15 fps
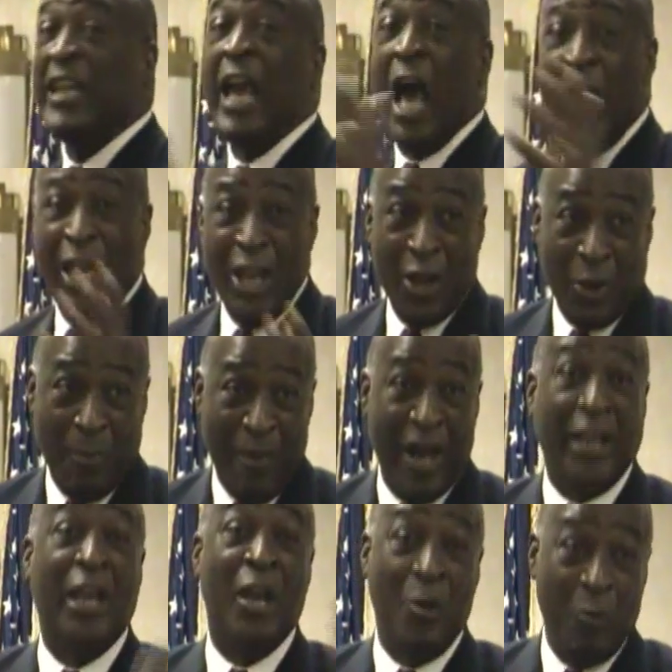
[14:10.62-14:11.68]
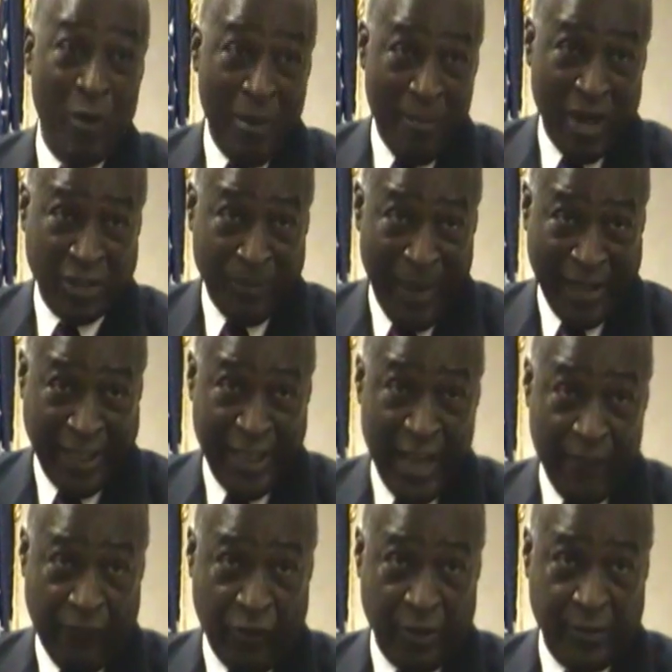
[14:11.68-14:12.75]
money or little money, we must make
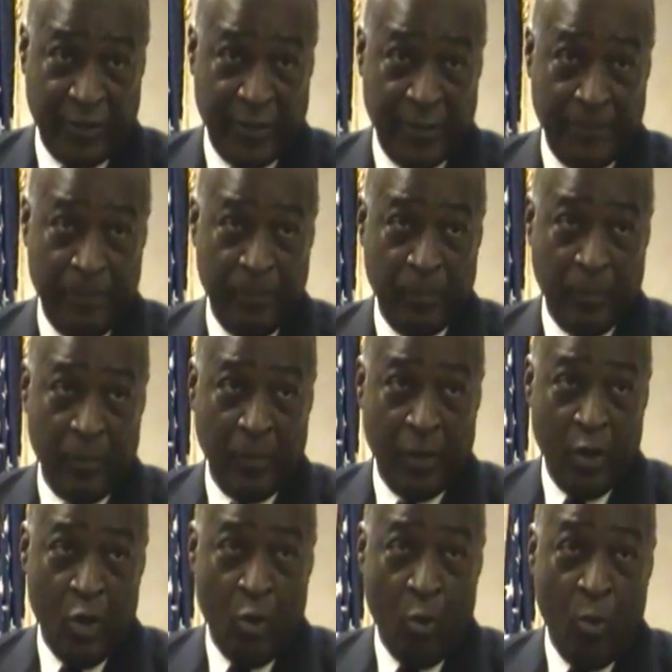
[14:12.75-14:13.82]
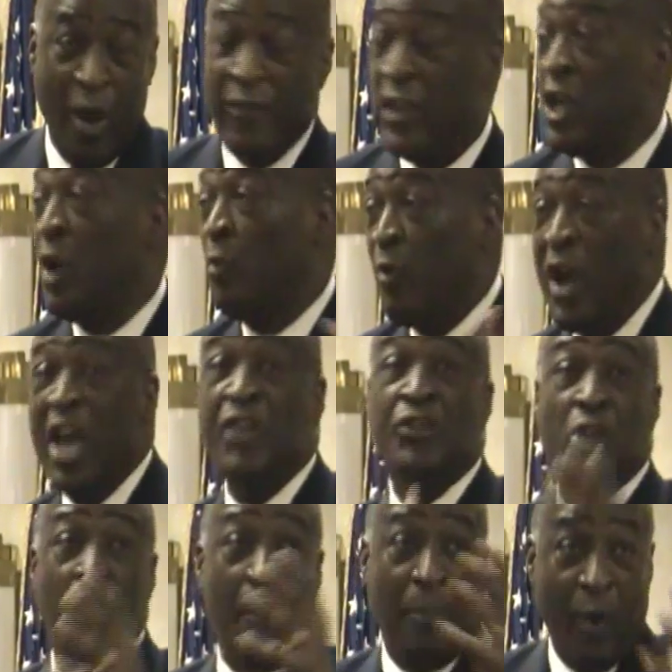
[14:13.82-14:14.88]
a difference. Whether you're
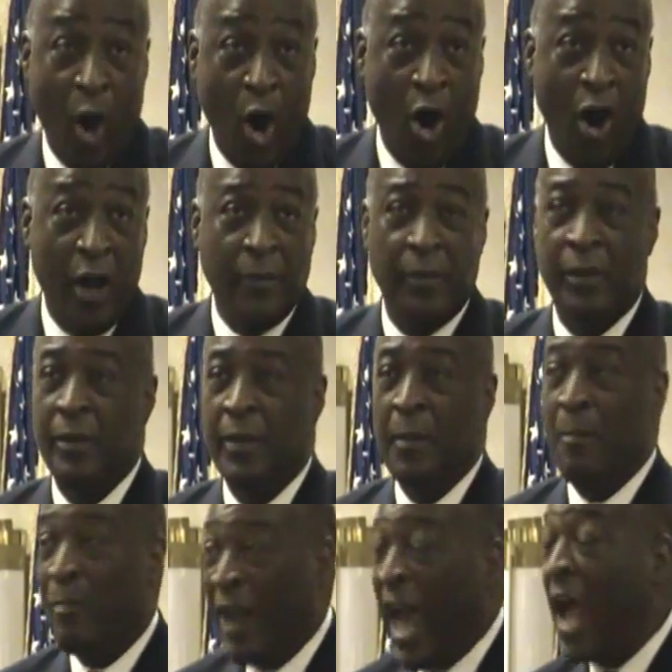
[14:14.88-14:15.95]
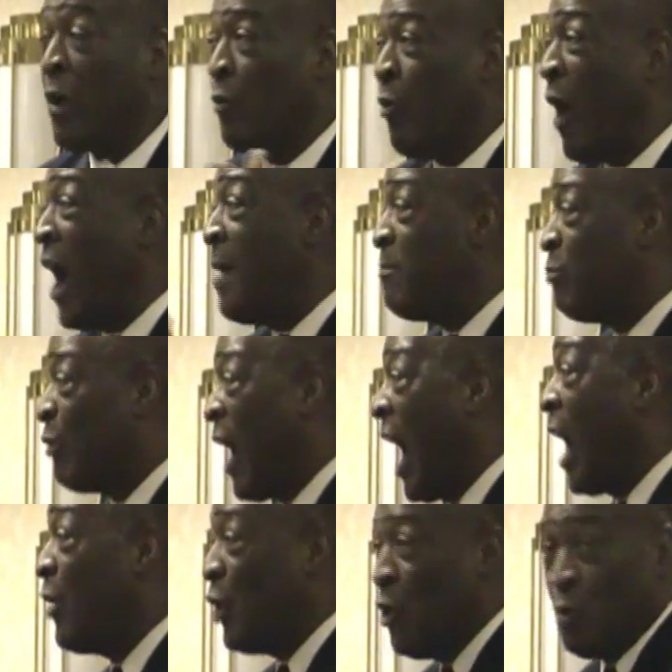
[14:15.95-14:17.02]
rich, poor, black, white,
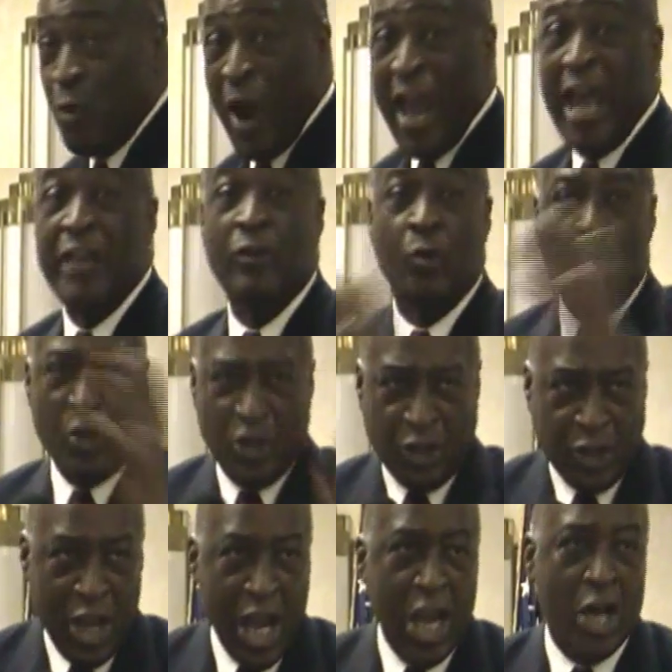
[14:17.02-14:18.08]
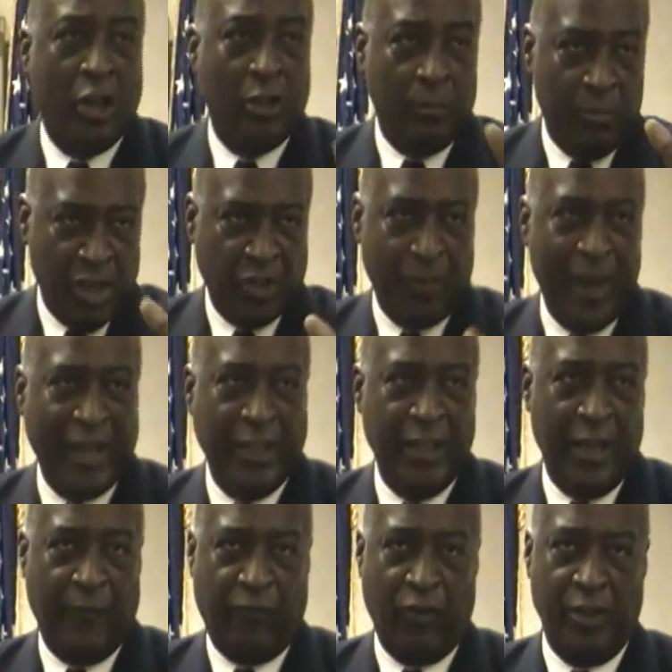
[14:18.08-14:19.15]
brown, or red, we still must make
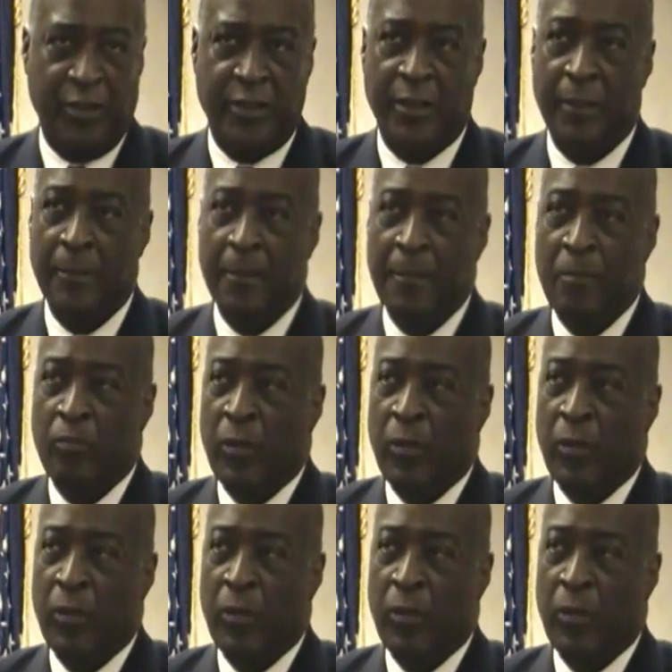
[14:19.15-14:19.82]
a difference